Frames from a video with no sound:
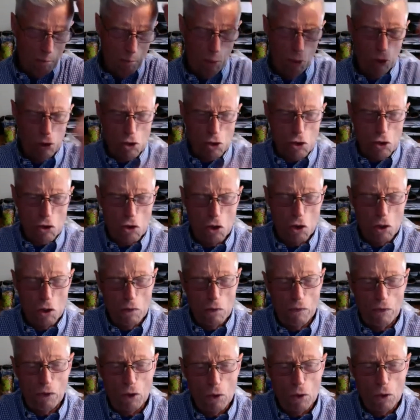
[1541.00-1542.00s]
puts the
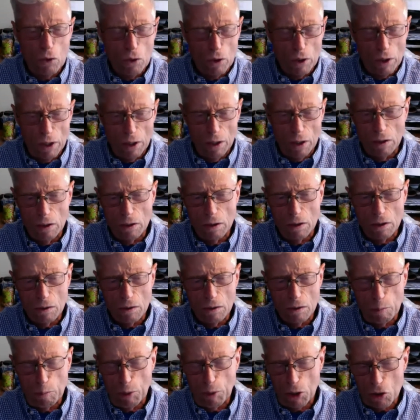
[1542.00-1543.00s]
viewer into
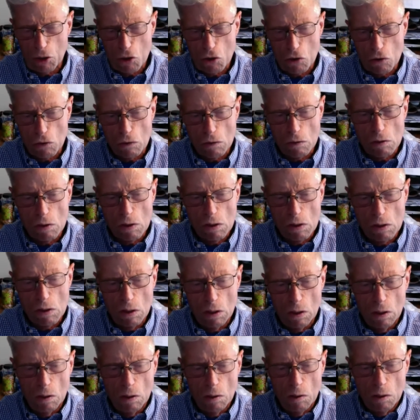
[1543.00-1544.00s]
the picture
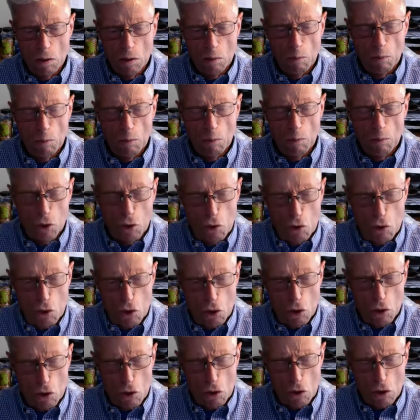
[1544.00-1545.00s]

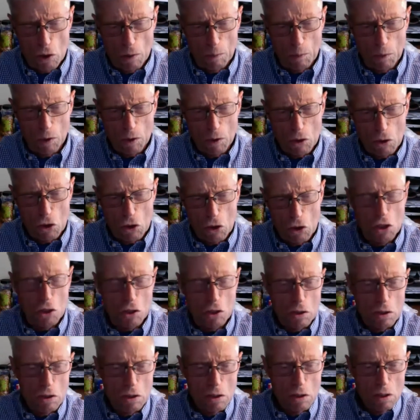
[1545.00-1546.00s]
using some a
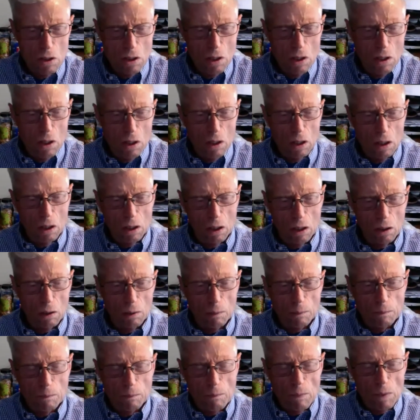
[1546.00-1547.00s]
seat,
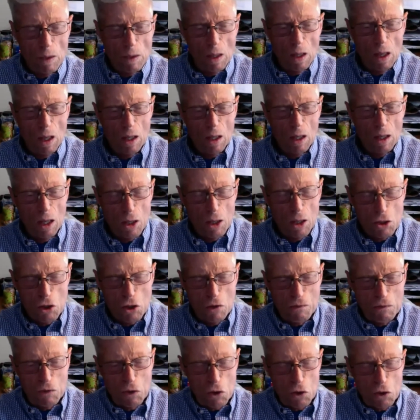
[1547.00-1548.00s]
as
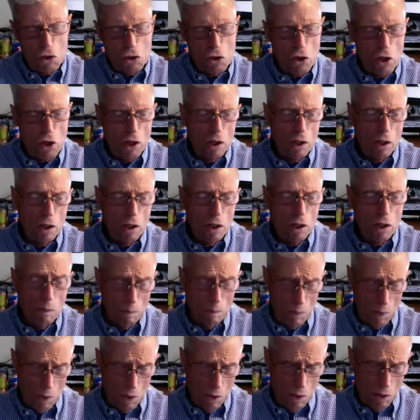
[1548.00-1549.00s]
if to say,
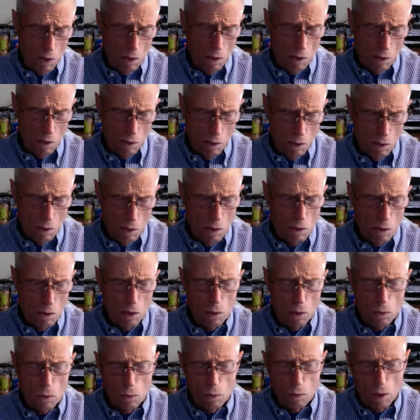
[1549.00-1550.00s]
you
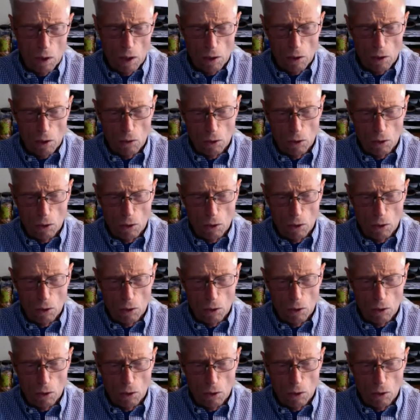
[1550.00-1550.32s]
know, not